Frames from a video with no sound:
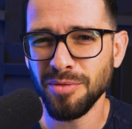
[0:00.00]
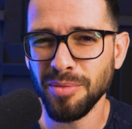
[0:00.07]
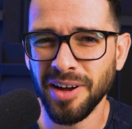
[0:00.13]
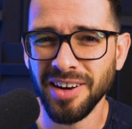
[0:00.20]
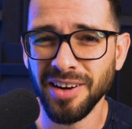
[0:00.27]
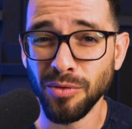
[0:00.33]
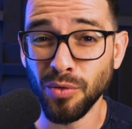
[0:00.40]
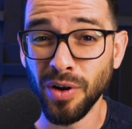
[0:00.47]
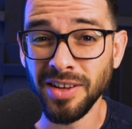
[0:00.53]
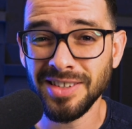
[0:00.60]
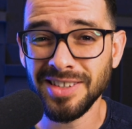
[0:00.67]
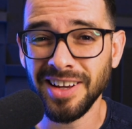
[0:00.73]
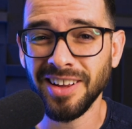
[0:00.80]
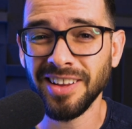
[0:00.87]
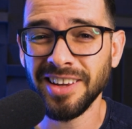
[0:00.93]
everybody, Ran
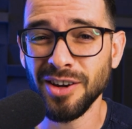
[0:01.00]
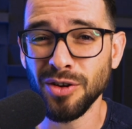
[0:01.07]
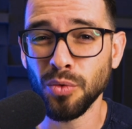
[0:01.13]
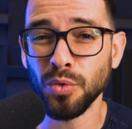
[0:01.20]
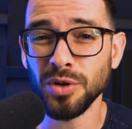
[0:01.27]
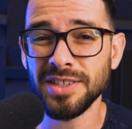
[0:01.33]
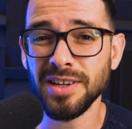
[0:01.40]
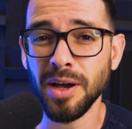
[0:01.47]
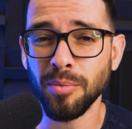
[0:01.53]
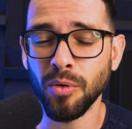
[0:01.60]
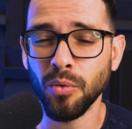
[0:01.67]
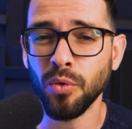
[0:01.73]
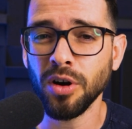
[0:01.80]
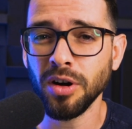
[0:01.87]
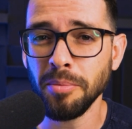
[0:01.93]
Segall here. What's up
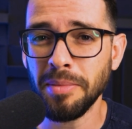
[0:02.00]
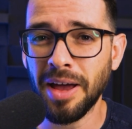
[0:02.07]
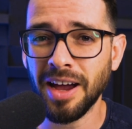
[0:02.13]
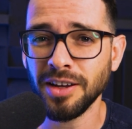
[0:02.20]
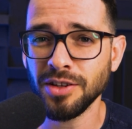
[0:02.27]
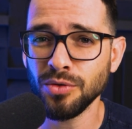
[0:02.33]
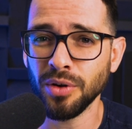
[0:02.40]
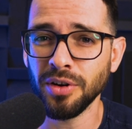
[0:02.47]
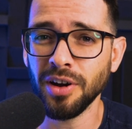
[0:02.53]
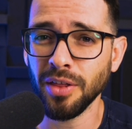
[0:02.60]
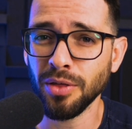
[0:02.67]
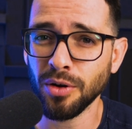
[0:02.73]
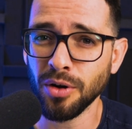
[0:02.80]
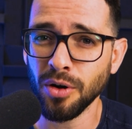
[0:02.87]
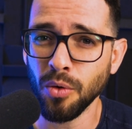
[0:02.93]
and welcome back to
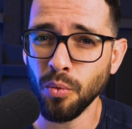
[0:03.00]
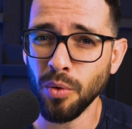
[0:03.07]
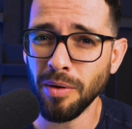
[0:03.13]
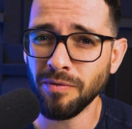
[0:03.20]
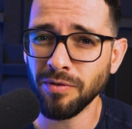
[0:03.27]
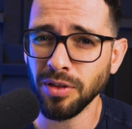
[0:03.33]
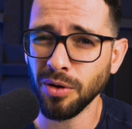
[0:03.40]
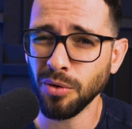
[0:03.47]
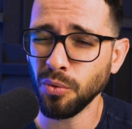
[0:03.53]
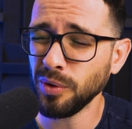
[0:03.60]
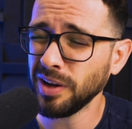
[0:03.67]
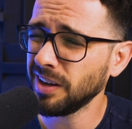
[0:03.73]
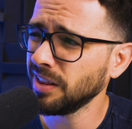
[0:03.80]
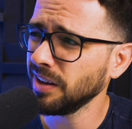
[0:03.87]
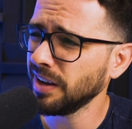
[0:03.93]
another Webflow
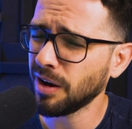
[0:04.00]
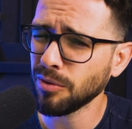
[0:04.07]
Weekly.